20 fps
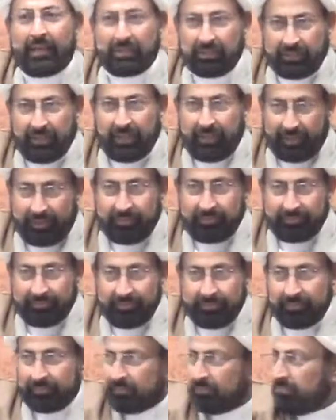Ashtar.
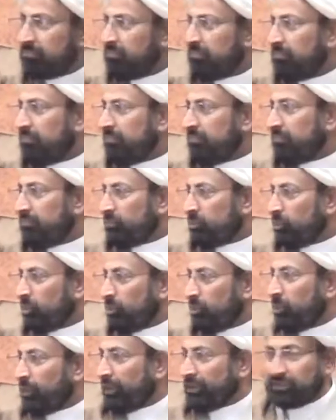So
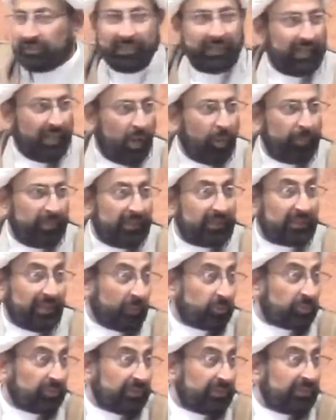you can say how many
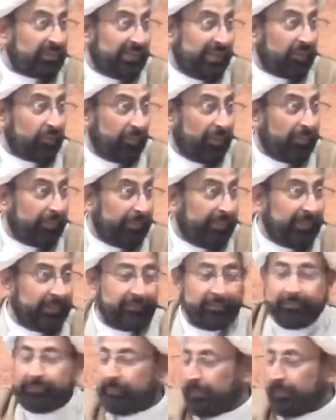thousand there will be.